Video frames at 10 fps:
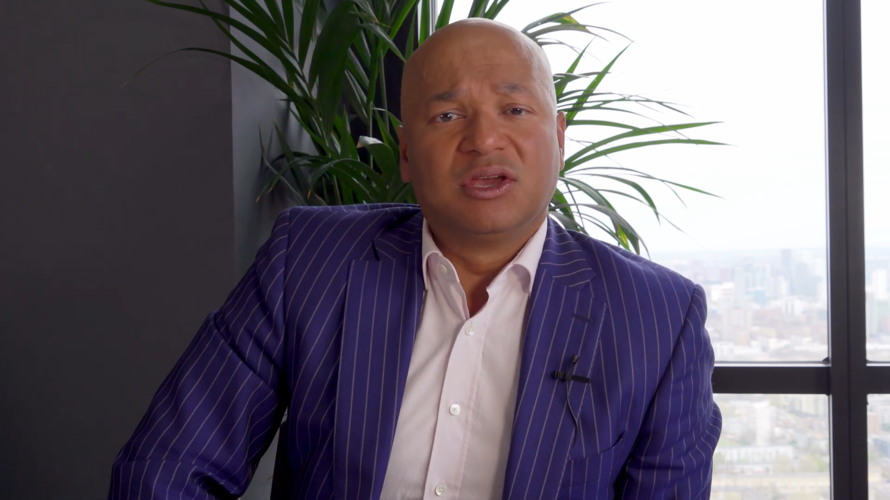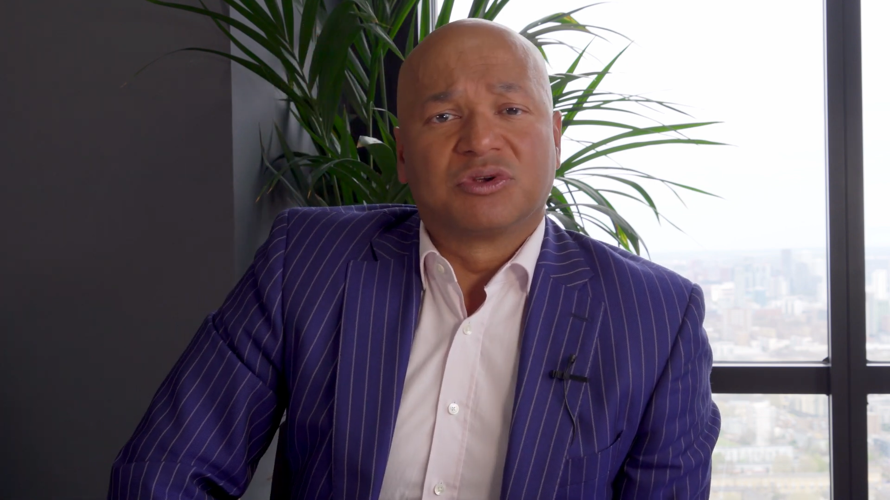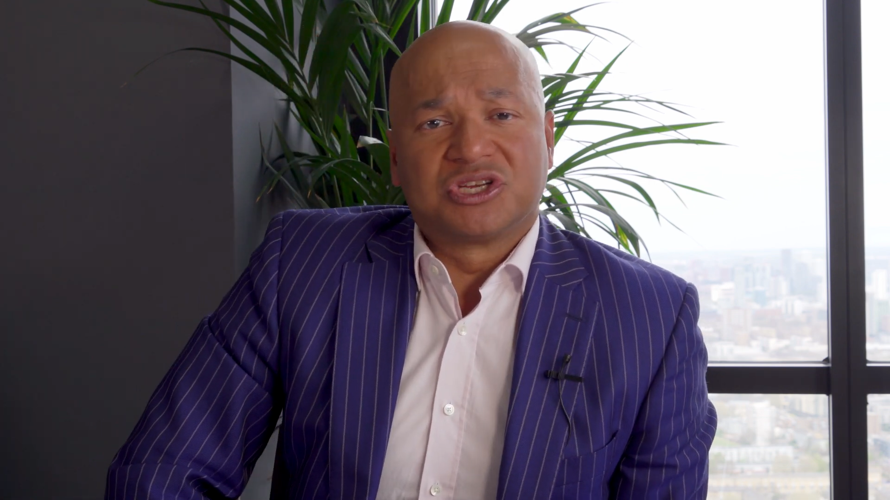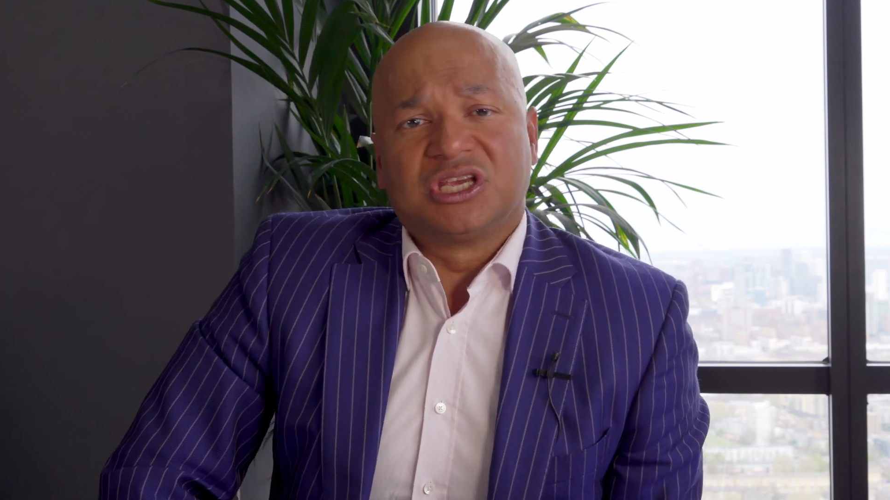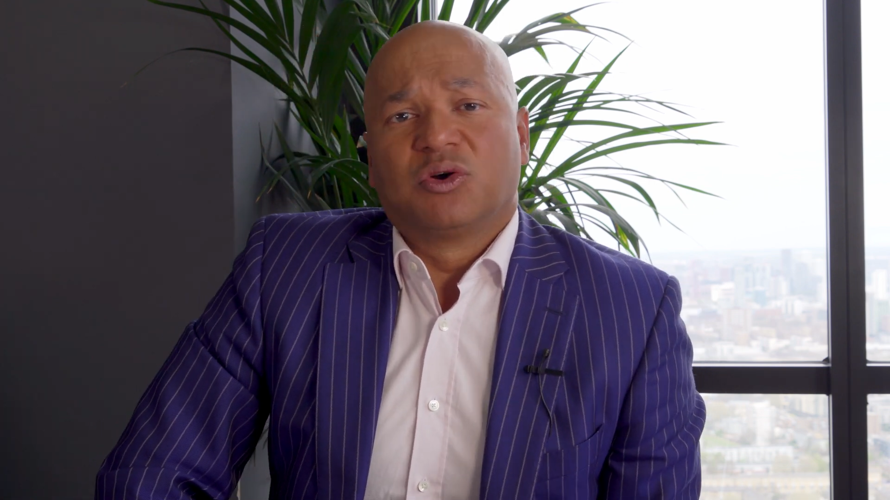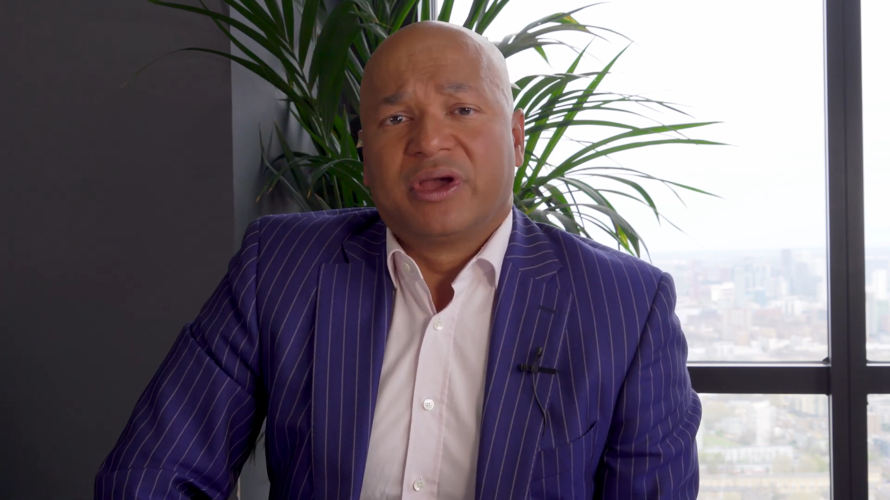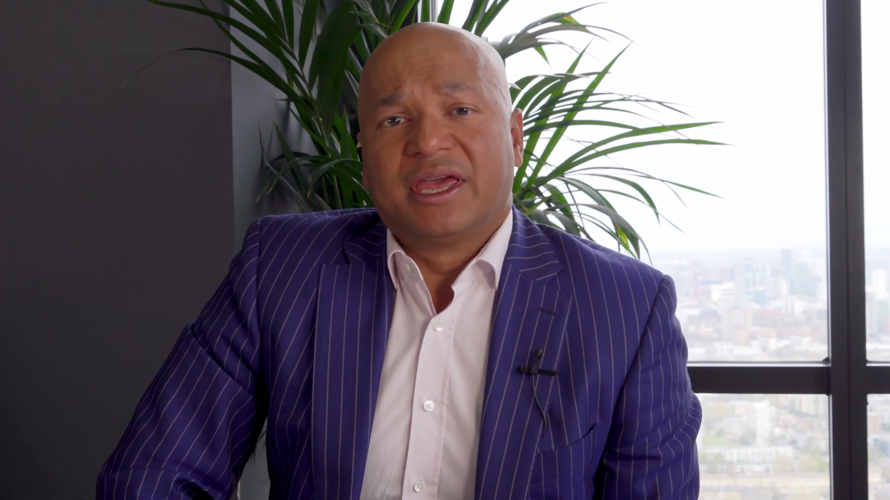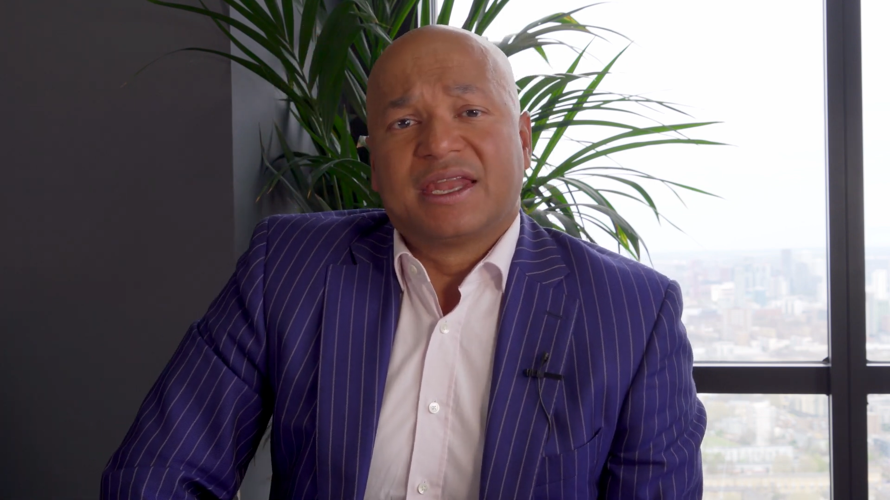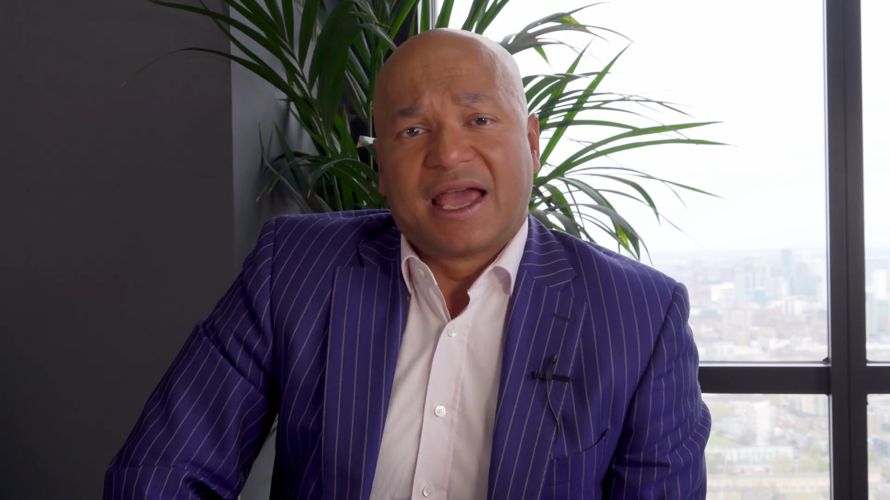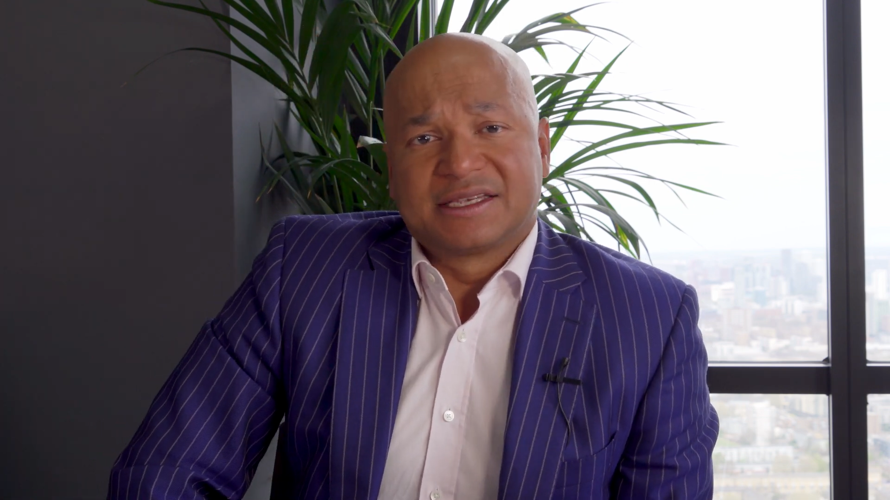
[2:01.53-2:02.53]
or she or
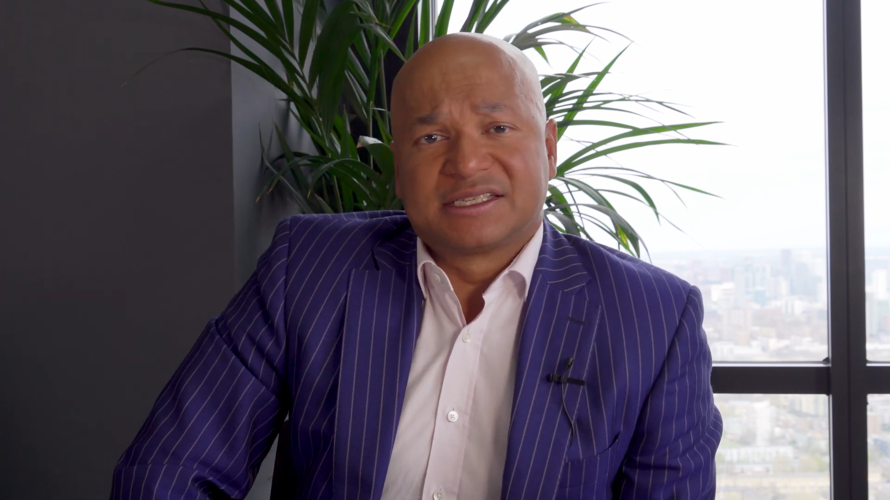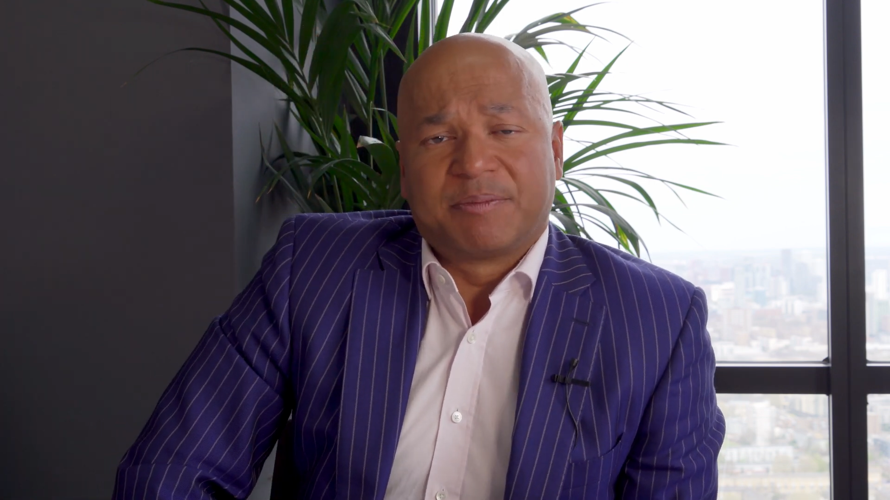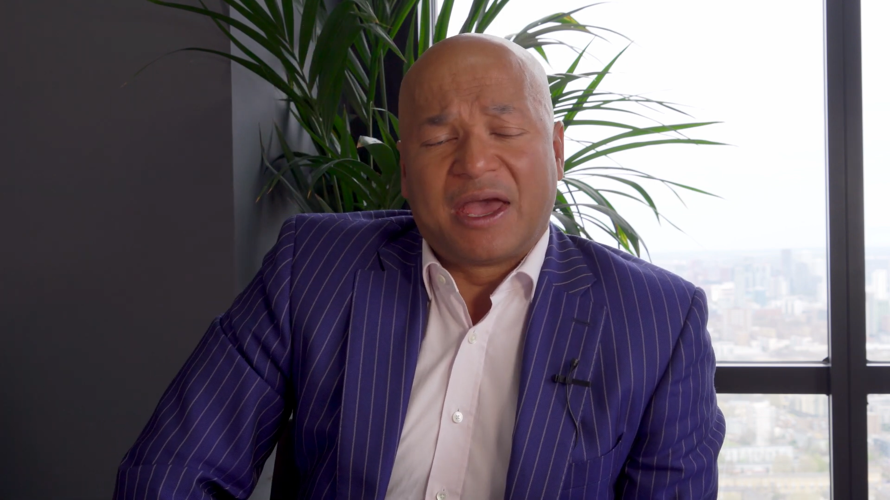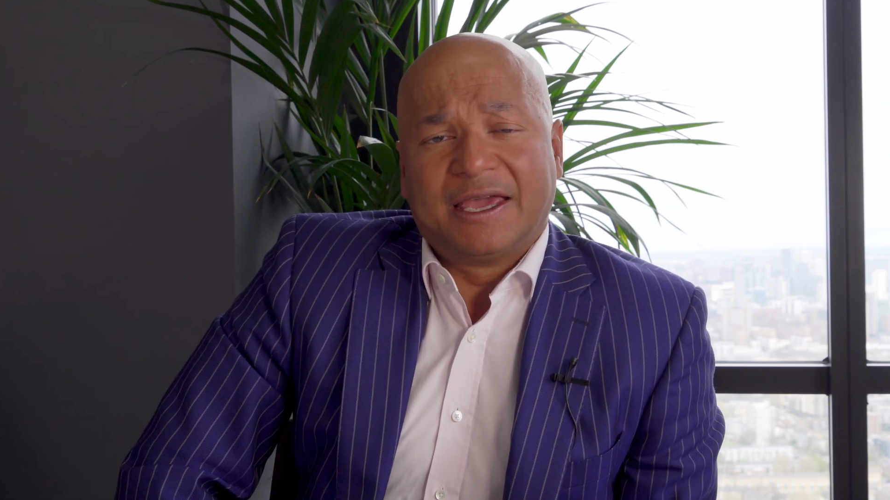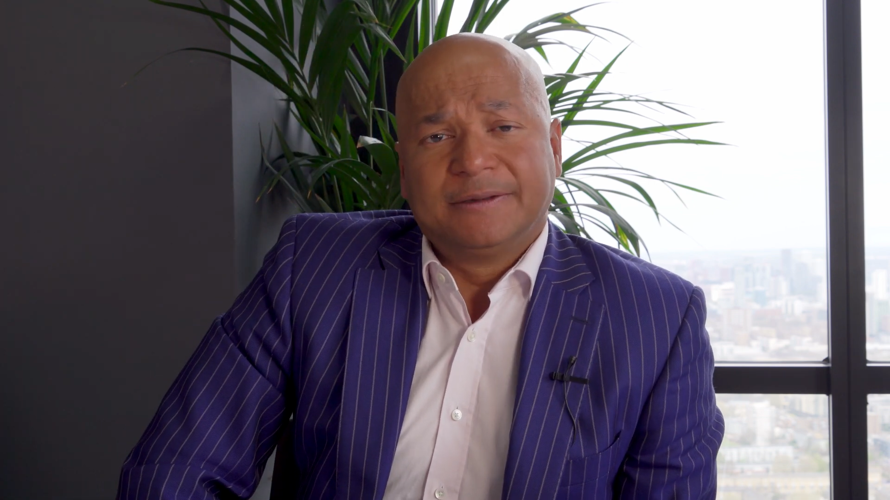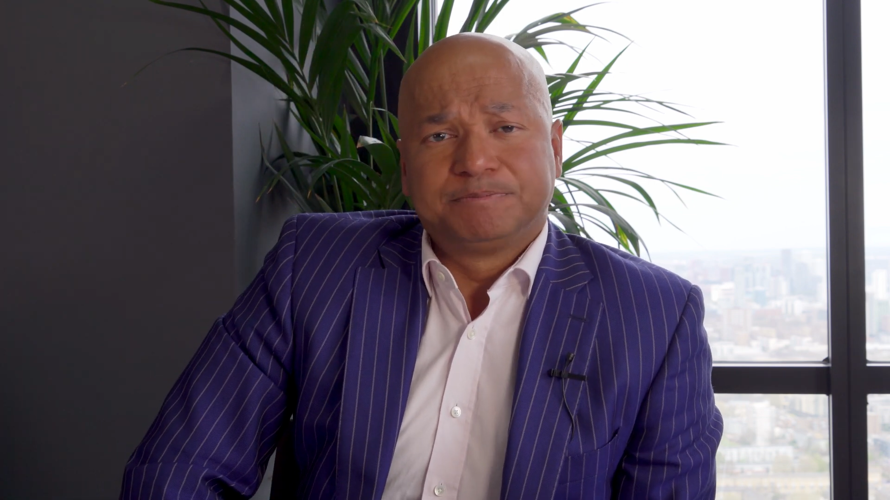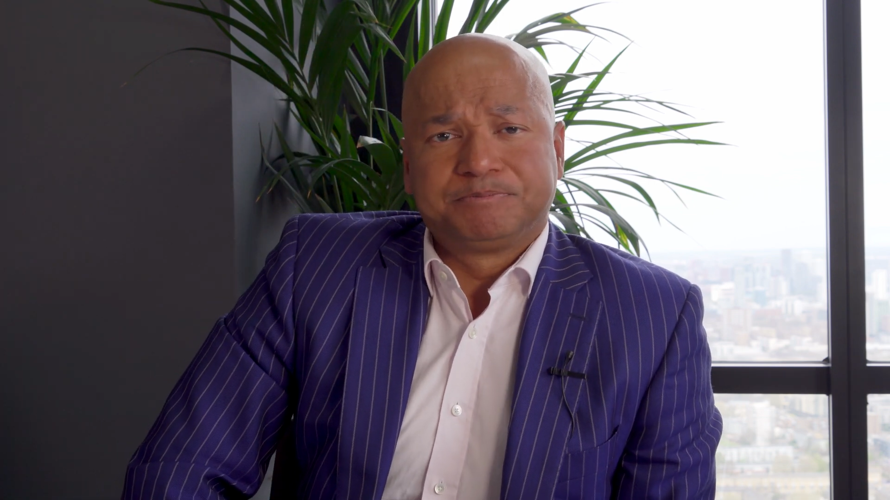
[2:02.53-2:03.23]
it has to pay.